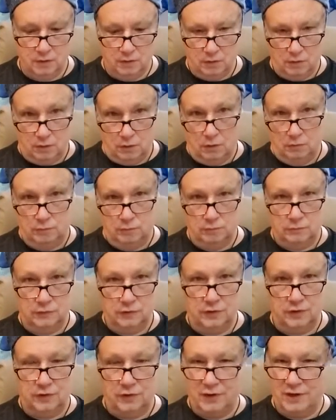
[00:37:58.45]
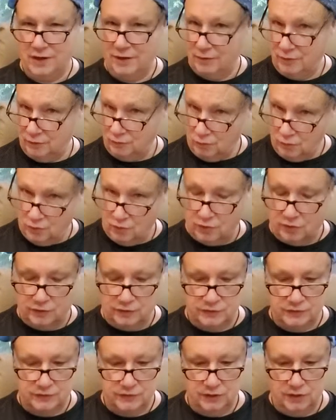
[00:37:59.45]
or you know how it
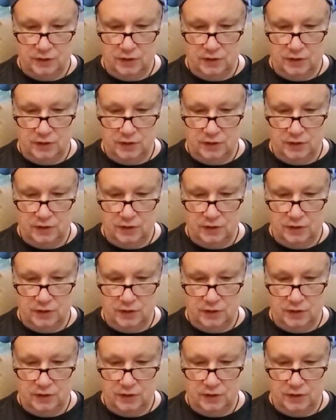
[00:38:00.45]
works.